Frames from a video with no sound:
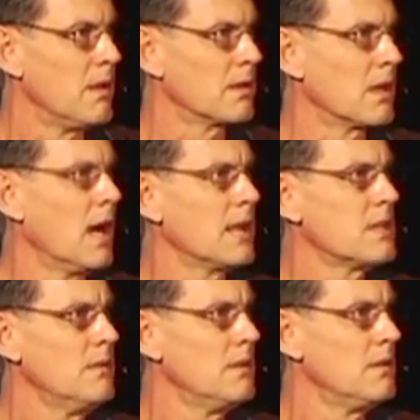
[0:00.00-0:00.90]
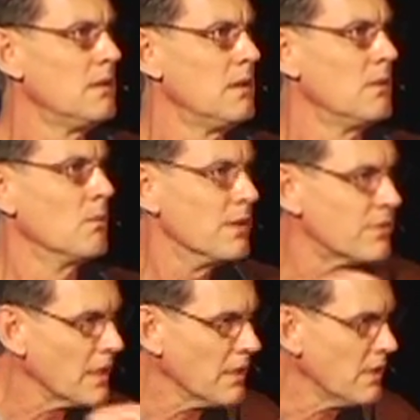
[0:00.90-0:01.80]
that God
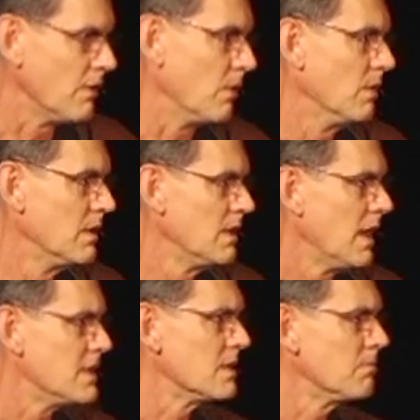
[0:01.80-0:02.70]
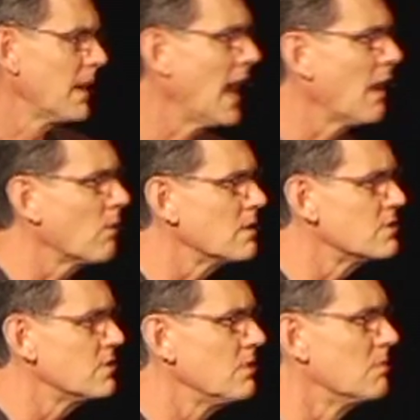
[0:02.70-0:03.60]
within you has empowered
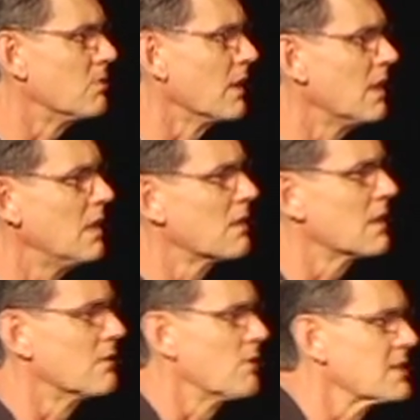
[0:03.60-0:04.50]
you to bring healing and